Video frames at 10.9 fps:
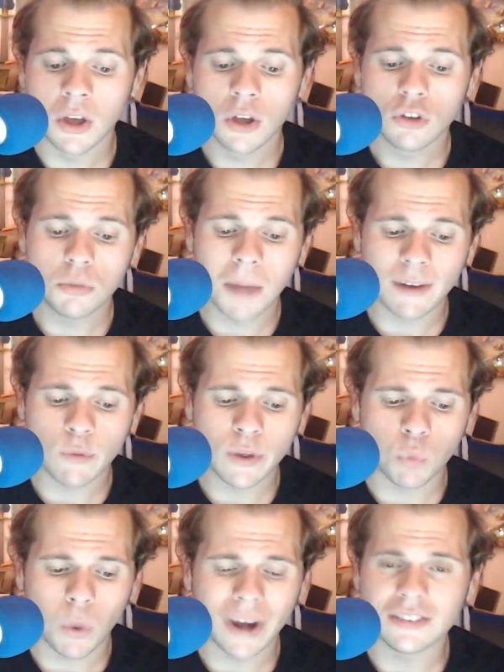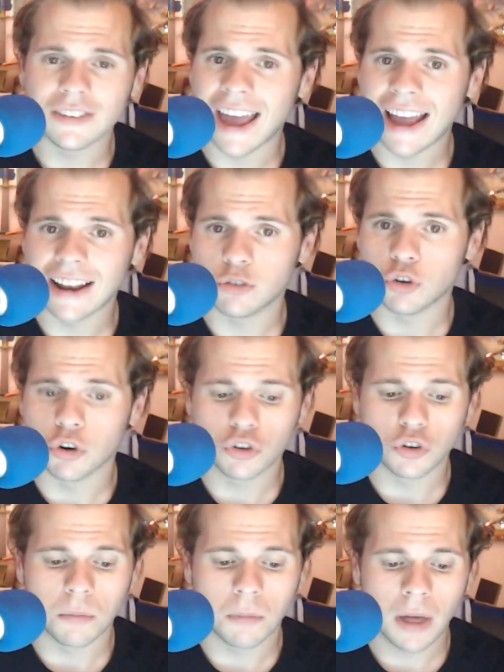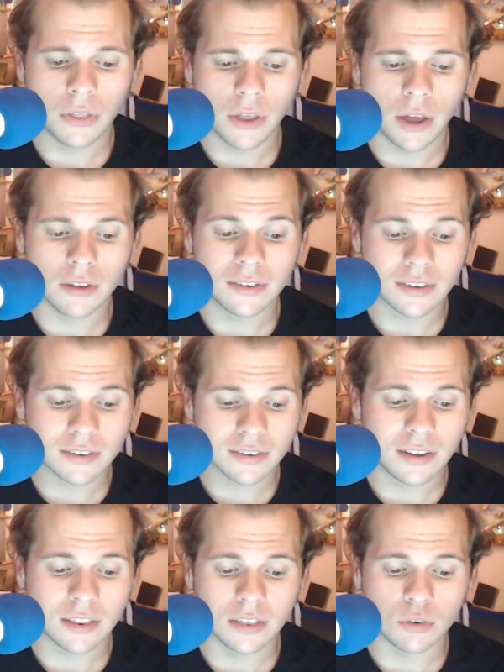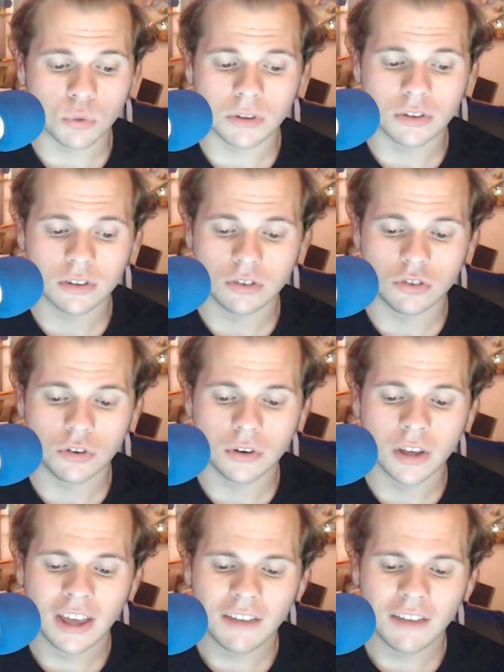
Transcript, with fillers: Two back ran the wise Dan at Churchill mile on the 16th on the 26th of June.